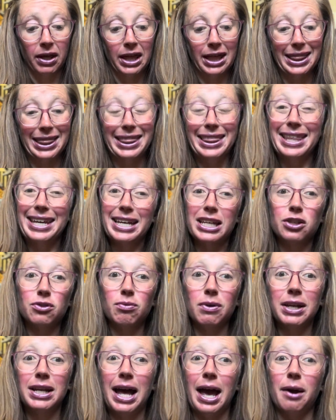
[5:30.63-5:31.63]
This
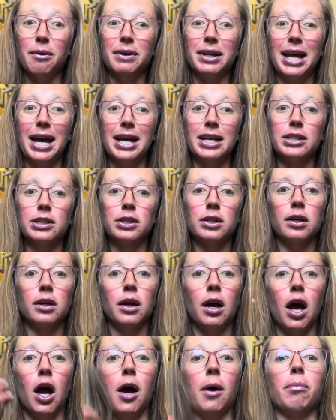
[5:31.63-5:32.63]
one I would ask
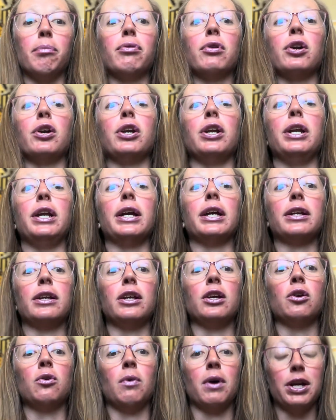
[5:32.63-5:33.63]
a
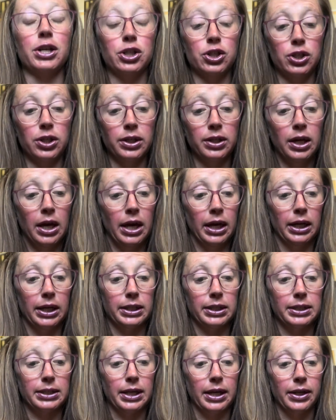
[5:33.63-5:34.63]
predicting question because
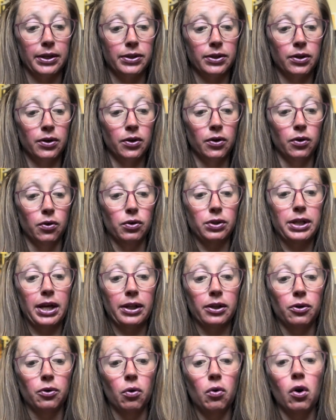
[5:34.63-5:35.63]
it says, who's at
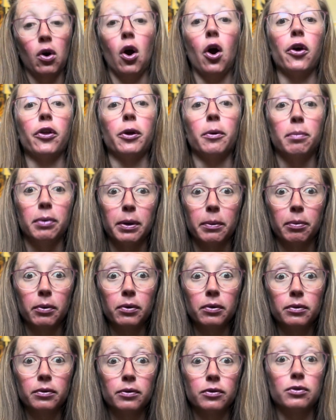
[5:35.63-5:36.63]
the door? Are there people?
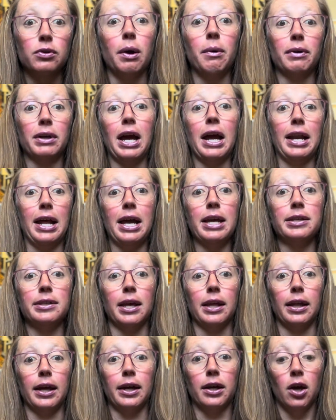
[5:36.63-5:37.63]
So I would kind of ask that,
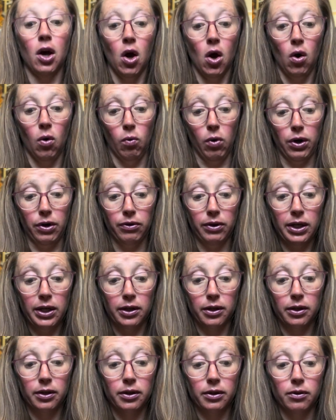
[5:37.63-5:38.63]
like, what do you think?